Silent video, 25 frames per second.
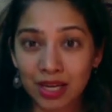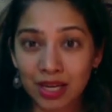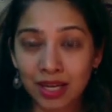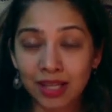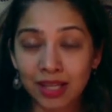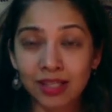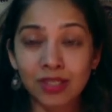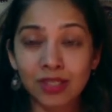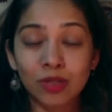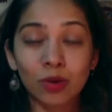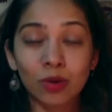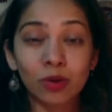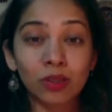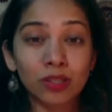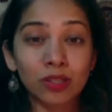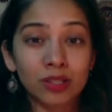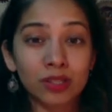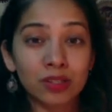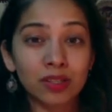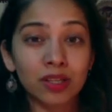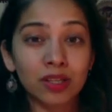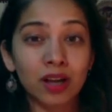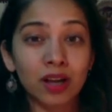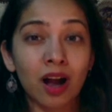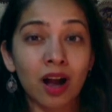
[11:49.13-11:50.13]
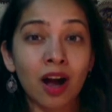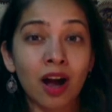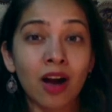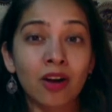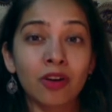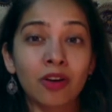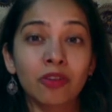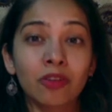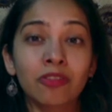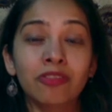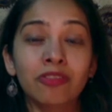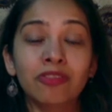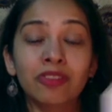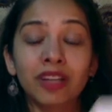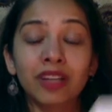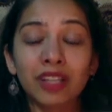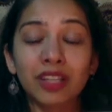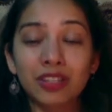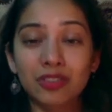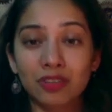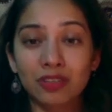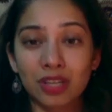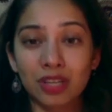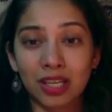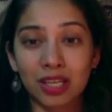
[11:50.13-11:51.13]
It's also the card of
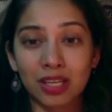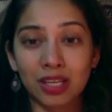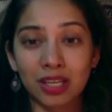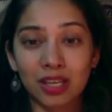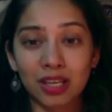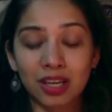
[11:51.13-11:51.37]
victory.